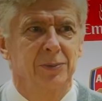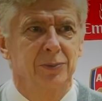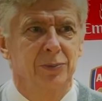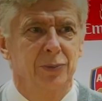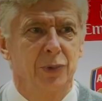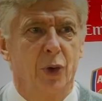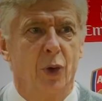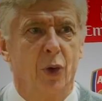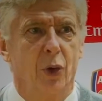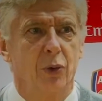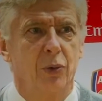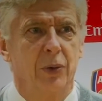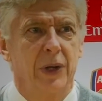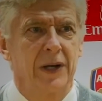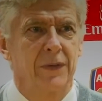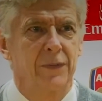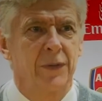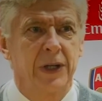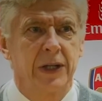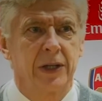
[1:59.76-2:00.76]
No,
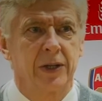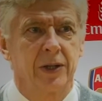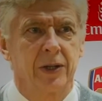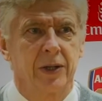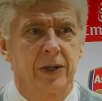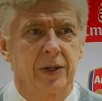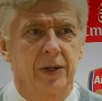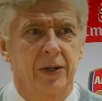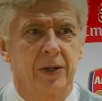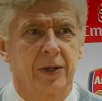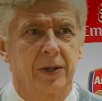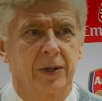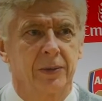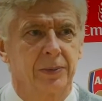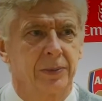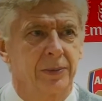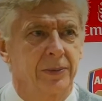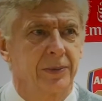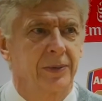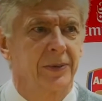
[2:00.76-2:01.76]
I think
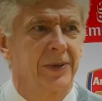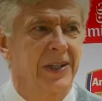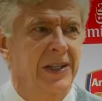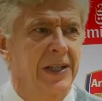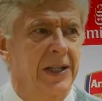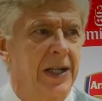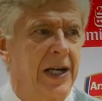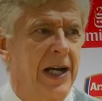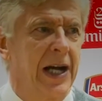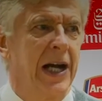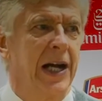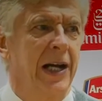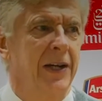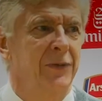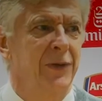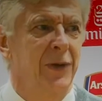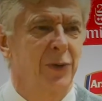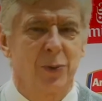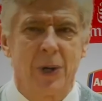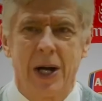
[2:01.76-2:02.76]
I have the